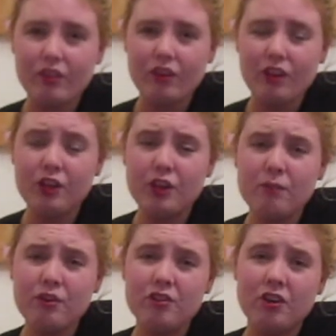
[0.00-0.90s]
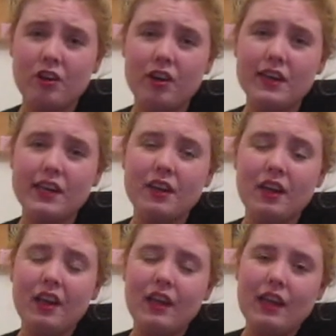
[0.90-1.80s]
You can watch it online,
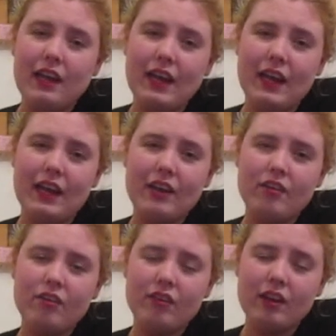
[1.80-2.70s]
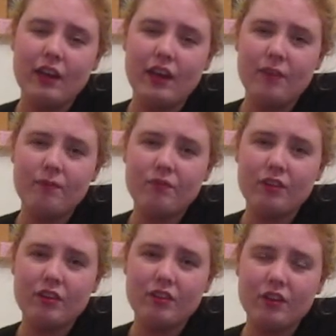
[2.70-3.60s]
and
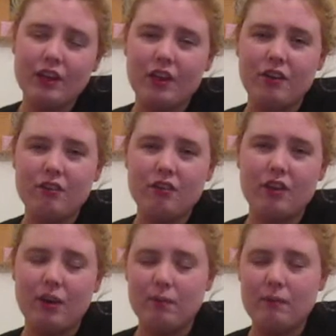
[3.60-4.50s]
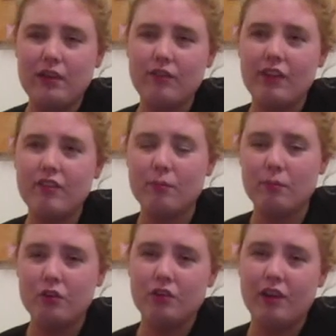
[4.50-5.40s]
you just type in Mill Uncensored
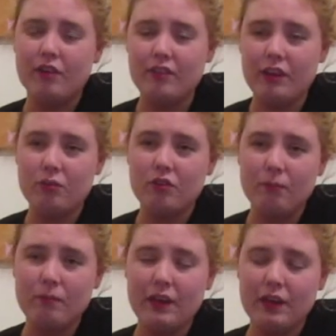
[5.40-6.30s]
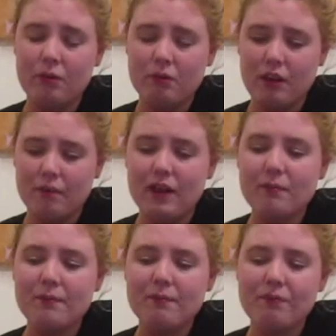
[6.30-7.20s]
podcast and it'll top and it'll come
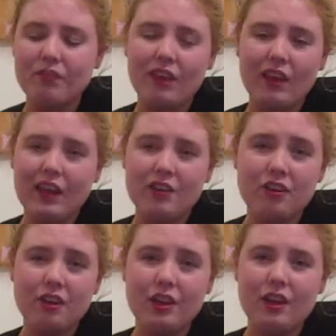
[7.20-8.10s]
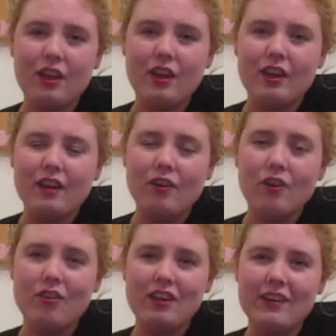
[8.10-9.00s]
up, and you can
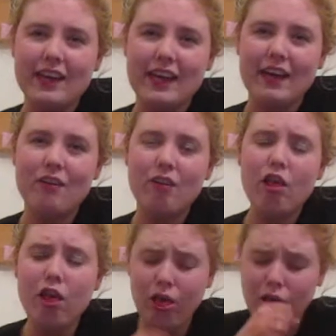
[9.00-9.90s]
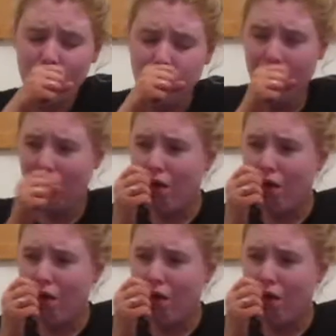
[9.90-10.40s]
obviously check out the